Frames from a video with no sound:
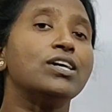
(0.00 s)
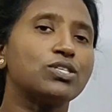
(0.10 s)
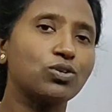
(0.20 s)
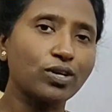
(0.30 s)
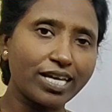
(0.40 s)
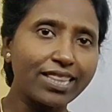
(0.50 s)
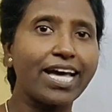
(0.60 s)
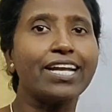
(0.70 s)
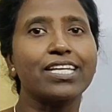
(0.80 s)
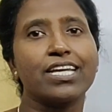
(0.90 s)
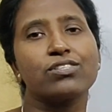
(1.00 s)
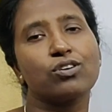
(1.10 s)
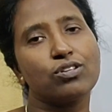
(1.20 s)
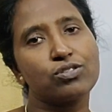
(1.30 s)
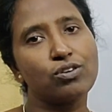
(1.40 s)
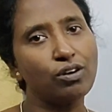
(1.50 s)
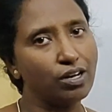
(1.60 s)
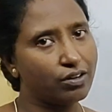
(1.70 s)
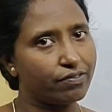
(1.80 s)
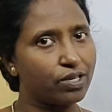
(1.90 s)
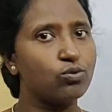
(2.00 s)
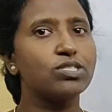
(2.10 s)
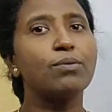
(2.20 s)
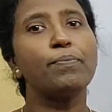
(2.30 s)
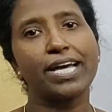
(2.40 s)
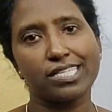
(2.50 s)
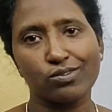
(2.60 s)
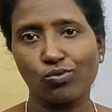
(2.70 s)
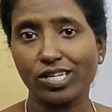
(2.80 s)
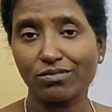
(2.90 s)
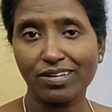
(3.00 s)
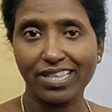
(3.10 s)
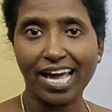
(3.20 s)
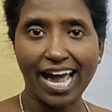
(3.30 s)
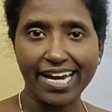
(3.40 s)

So in that case also we use the passive voice when the